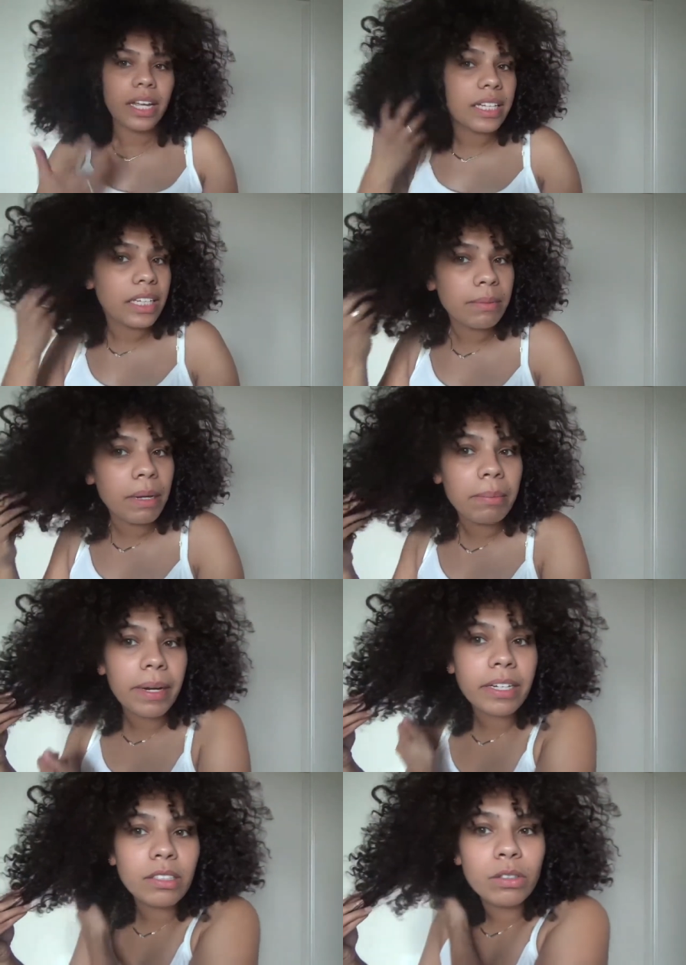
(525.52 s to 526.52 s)
it did make my
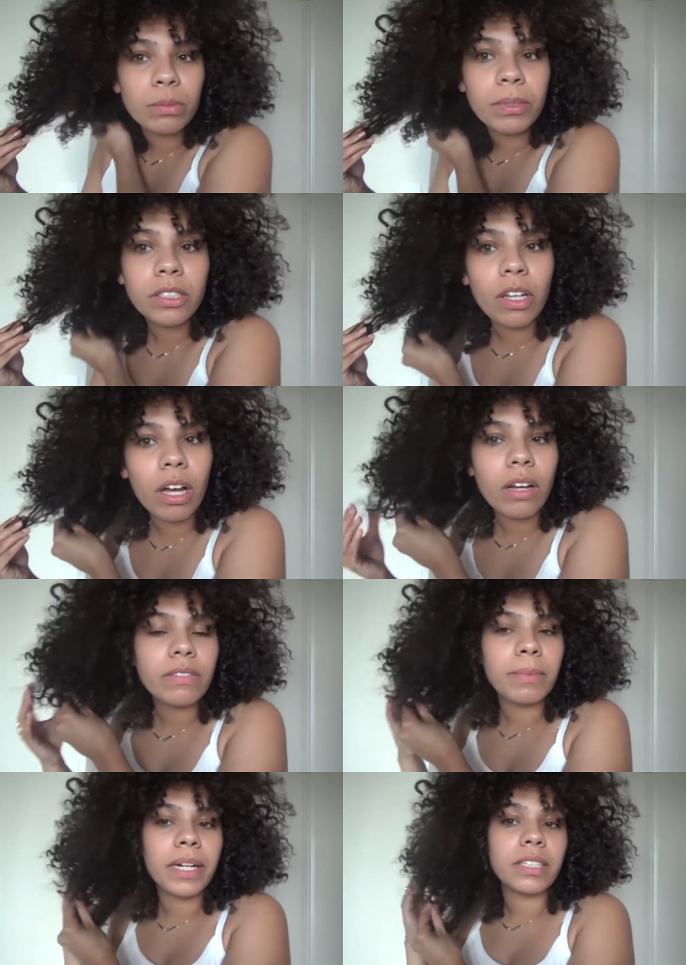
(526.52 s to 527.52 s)
hair super
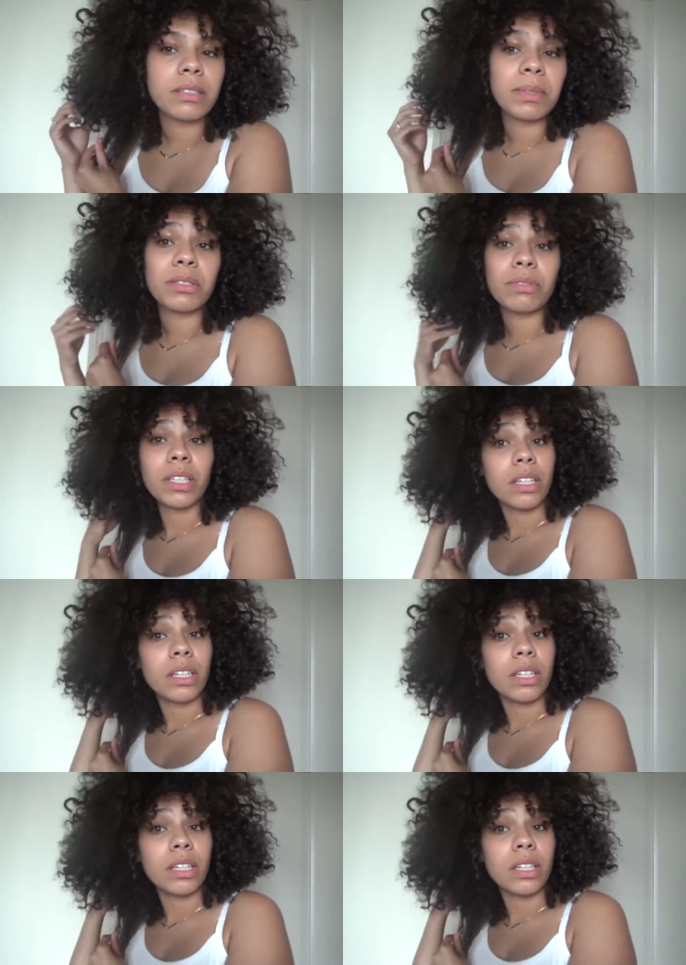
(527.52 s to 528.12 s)
soft. My hair smells really